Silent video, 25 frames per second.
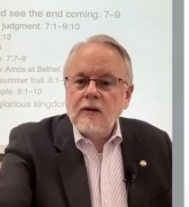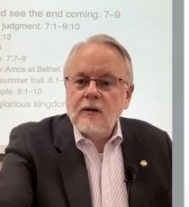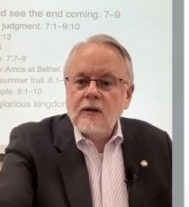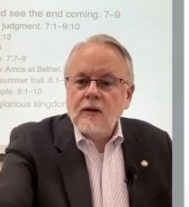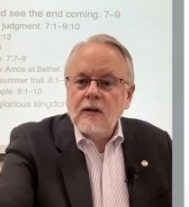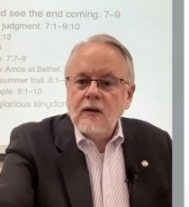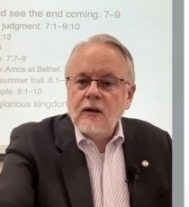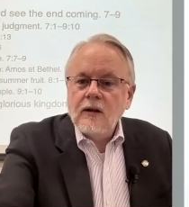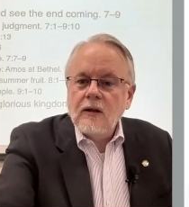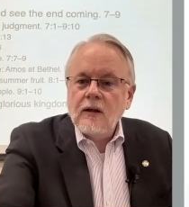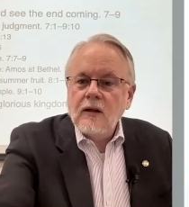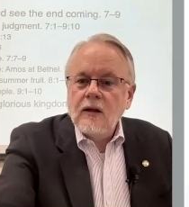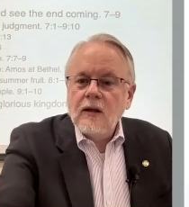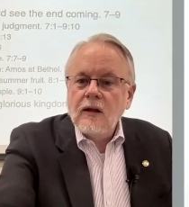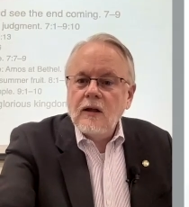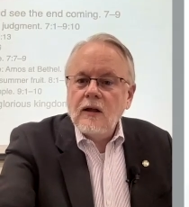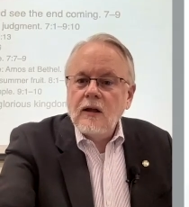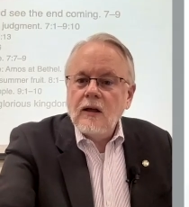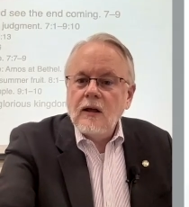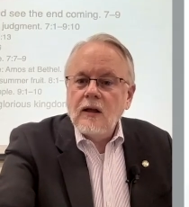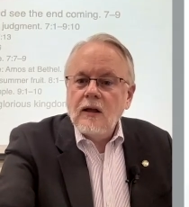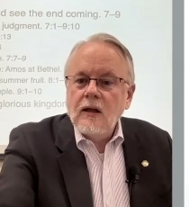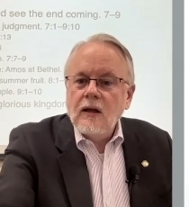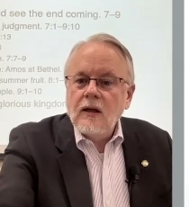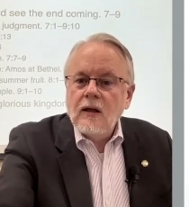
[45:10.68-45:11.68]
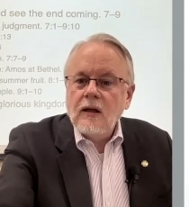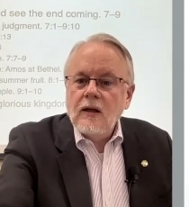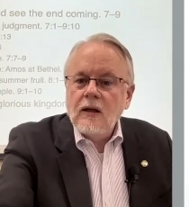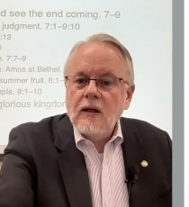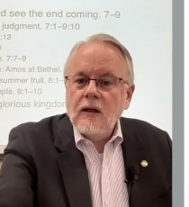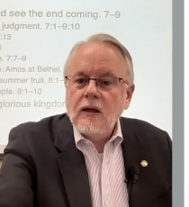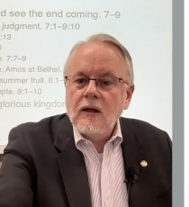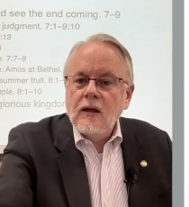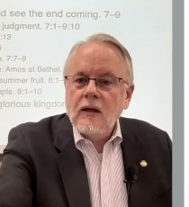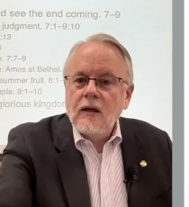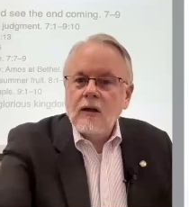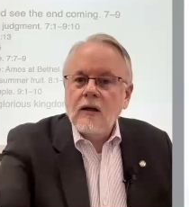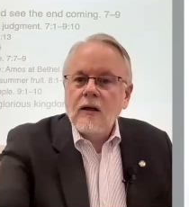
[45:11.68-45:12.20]

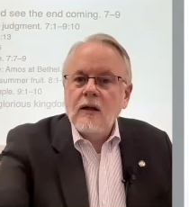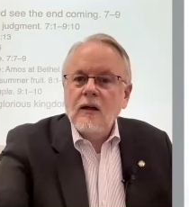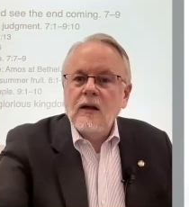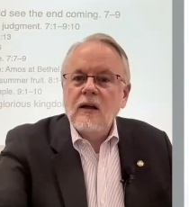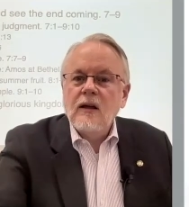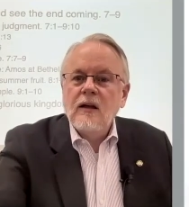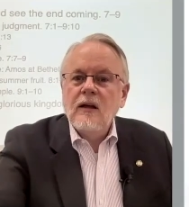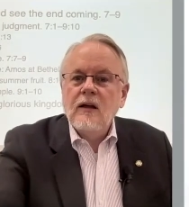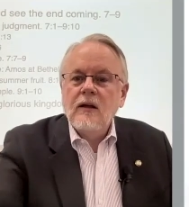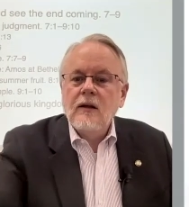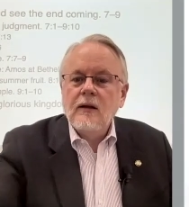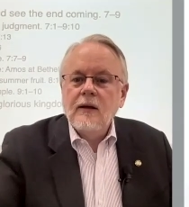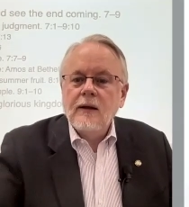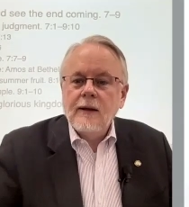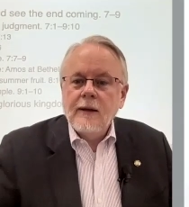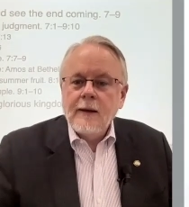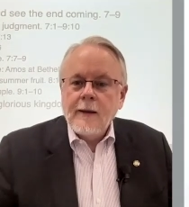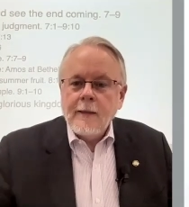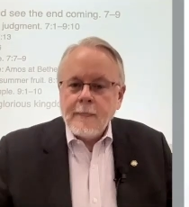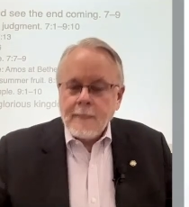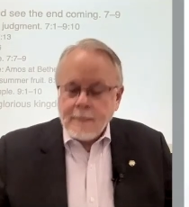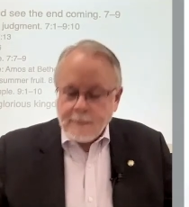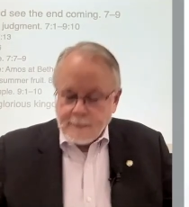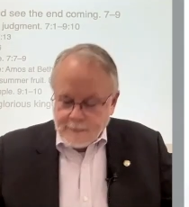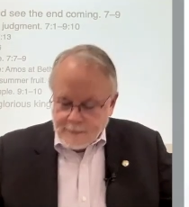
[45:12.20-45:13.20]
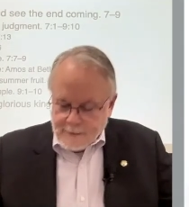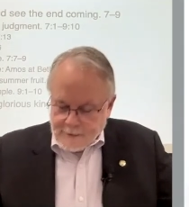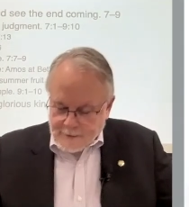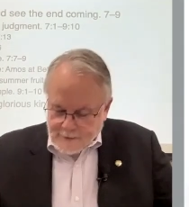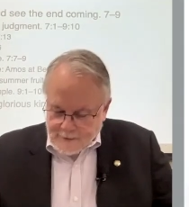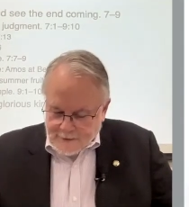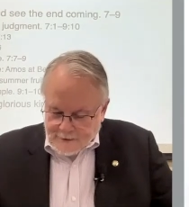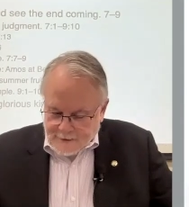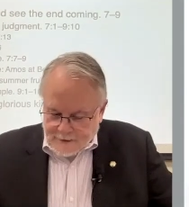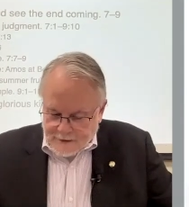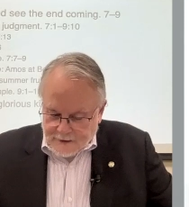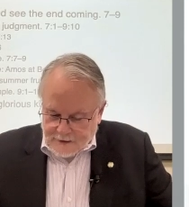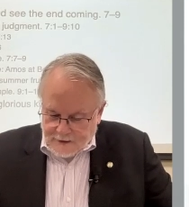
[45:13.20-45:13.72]

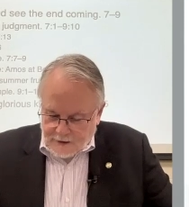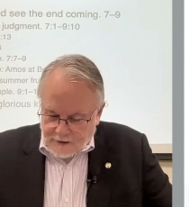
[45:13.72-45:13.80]
No one is speaking in this clip.